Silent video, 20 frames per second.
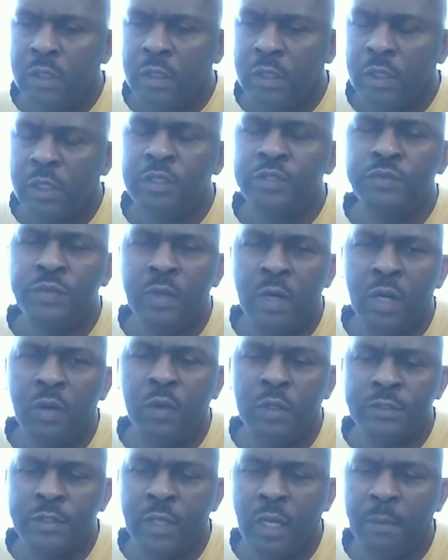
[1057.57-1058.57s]
Israel
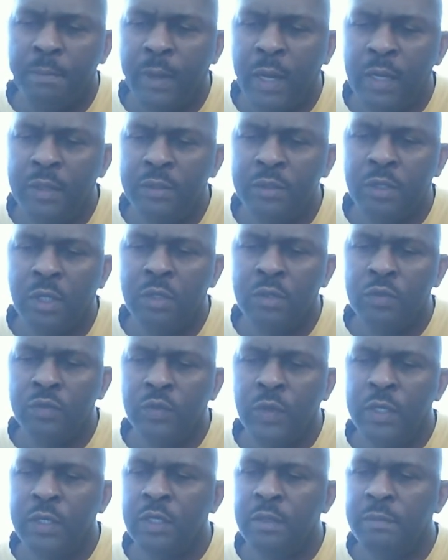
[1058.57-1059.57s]
was abandoned
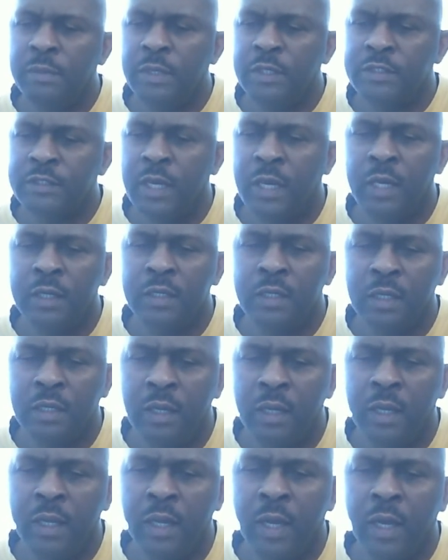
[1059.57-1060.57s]
when the Messiah
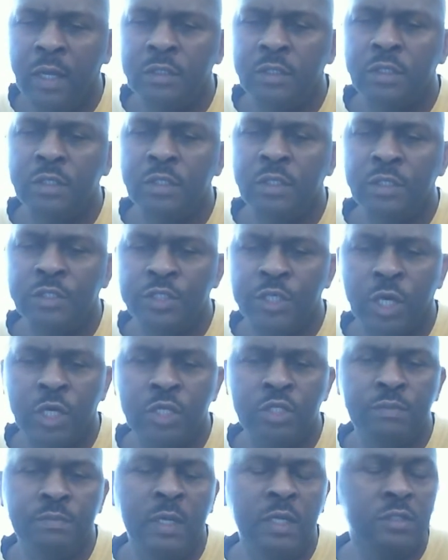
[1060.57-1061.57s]
declared the
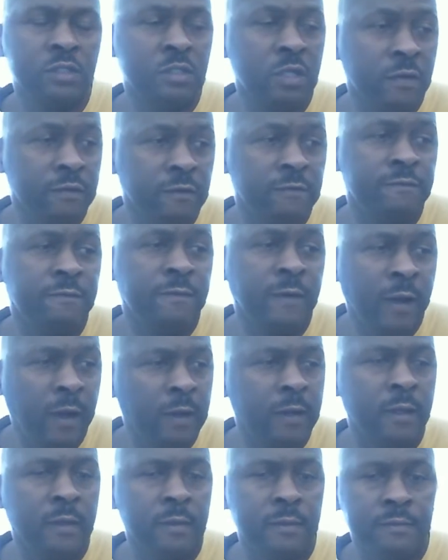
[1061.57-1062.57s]
judgment of the
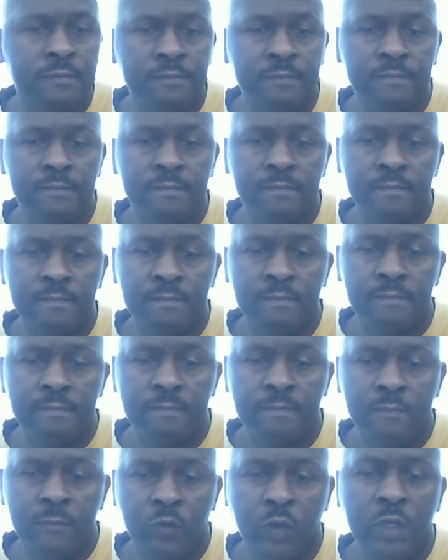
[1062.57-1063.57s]
Father
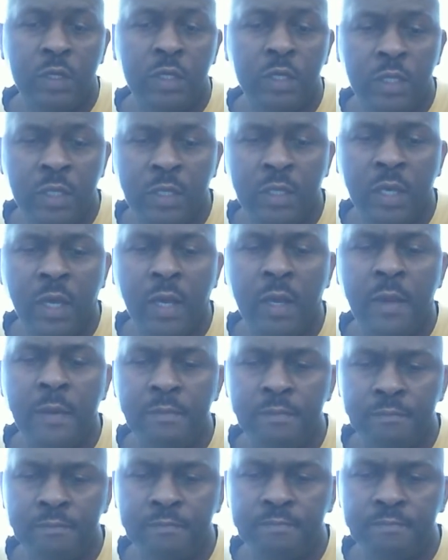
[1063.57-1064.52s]
when he came